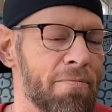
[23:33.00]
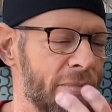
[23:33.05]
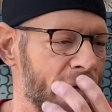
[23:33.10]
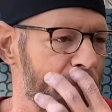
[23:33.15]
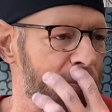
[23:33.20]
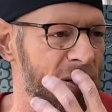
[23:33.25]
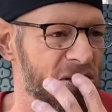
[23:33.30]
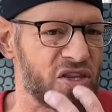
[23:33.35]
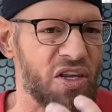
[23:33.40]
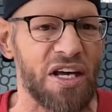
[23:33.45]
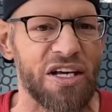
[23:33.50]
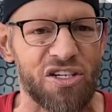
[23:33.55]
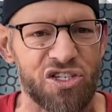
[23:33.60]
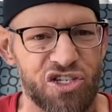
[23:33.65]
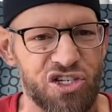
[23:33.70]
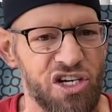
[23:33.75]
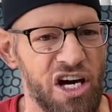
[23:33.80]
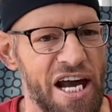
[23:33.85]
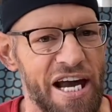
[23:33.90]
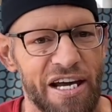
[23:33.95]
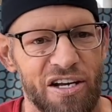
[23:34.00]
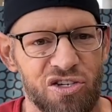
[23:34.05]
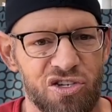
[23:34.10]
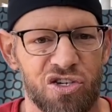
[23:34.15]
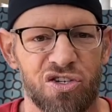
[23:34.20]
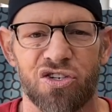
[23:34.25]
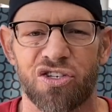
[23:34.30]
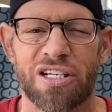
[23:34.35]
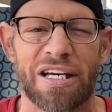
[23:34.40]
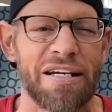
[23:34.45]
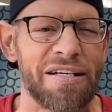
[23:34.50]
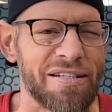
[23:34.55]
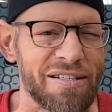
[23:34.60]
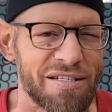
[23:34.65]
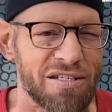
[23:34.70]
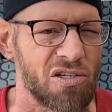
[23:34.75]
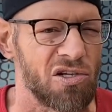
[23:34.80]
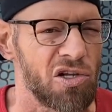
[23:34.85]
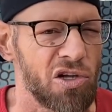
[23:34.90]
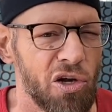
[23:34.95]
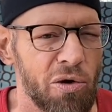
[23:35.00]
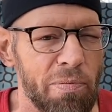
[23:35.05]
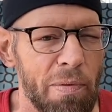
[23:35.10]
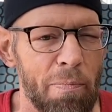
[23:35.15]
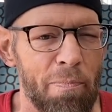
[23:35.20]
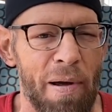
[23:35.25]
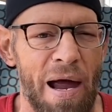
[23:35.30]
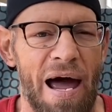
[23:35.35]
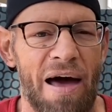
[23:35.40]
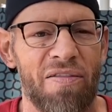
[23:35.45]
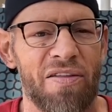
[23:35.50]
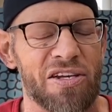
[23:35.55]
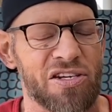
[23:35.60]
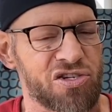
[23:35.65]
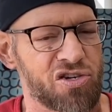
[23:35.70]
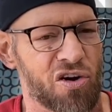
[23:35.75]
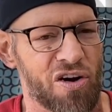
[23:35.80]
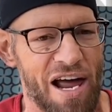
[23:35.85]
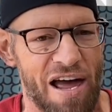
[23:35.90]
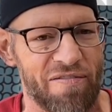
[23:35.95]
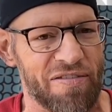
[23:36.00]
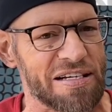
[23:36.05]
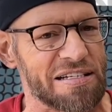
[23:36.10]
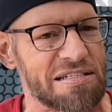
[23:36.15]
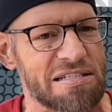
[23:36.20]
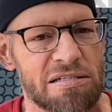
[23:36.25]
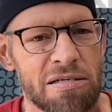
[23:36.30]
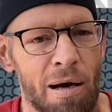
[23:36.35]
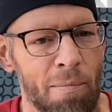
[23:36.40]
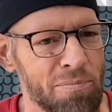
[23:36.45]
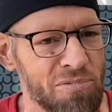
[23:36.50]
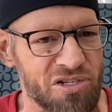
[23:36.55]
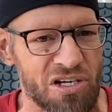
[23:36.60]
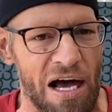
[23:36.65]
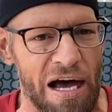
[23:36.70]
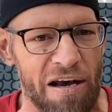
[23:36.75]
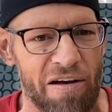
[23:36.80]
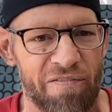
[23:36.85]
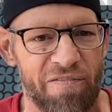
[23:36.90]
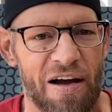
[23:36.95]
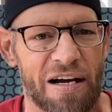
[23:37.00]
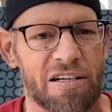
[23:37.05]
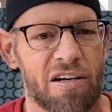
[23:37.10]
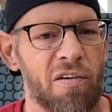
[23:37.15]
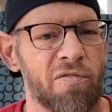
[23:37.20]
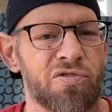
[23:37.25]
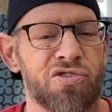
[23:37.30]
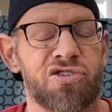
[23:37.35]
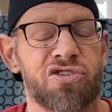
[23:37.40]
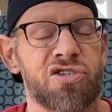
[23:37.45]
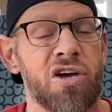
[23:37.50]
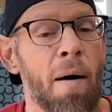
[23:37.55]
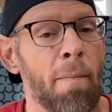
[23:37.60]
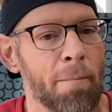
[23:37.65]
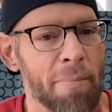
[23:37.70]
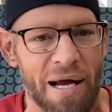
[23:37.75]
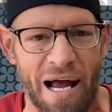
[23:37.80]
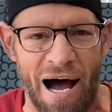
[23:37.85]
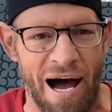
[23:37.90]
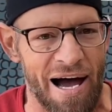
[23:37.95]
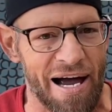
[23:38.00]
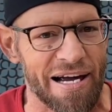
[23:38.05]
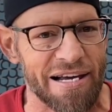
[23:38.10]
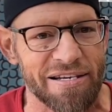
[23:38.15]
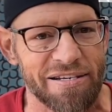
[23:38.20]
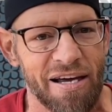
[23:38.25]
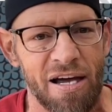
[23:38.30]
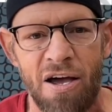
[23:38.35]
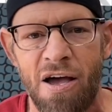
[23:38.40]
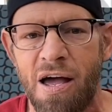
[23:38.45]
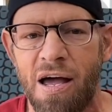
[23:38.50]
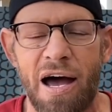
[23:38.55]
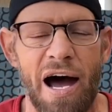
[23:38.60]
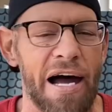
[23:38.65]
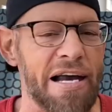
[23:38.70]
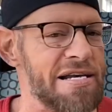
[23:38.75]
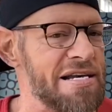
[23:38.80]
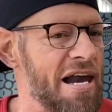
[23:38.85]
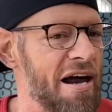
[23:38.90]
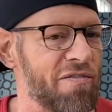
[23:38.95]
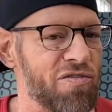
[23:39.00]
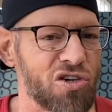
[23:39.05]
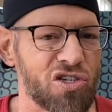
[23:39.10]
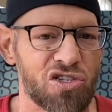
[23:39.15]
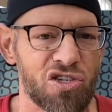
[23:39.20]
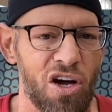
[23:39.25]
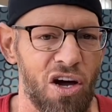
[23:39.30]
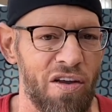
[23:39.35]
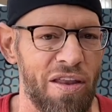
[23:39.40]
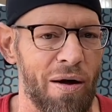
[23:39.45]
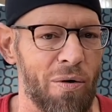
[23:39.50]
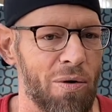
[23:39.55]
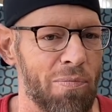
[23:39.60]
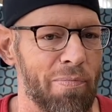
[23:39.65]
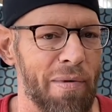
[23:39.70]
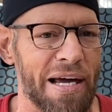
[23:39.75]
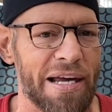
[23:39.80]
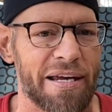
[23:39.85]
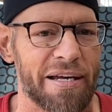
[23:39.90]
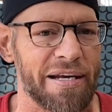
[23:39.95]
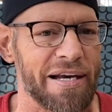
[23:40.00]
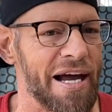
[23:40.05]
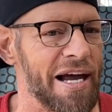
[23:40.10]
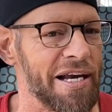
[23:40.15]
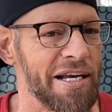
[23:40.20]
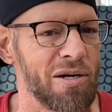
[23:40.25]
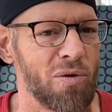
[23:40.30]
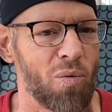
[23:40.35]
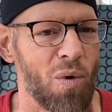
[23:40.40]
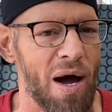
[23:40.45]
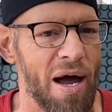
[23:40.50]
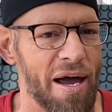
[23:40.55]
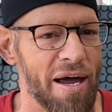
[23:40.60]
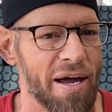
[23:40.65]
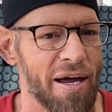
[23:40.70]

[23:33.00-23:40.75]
But things change. Their skin gets a little bit bad. They start having some side effect of some kind. I never saw that with Mike in any way.